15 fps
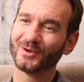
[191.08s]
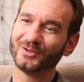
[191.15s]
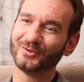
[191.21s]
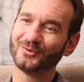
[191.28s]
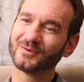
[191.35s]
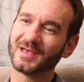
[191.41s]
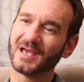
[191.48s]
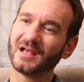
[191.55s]
what
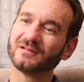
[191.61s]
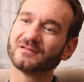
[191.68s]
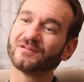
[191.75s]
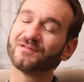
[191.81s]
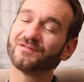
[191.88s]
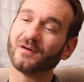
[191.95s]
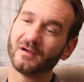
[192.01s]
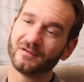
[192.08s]
you can to
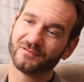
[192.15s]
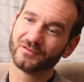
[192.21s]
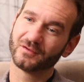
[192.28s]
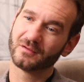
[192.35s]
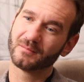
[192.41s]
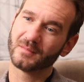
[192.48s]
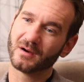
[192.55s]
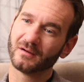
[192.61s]
fight for
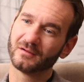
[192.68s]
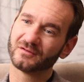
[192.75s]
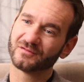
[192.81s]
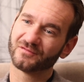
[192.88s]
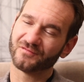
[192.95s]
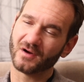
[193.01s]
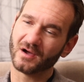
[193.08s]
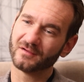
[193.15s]
your marriage,
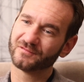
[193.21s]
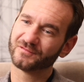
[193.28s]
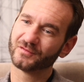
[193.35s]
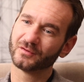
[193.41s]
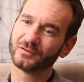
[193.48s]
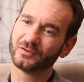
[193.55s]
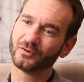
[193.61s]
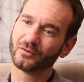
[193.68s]
fight
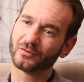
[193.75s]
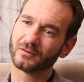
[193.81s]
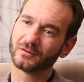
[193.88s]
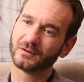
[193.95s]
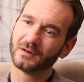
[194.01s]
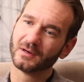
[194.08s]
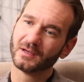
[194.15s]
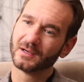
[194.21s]
for
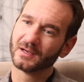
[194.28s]
your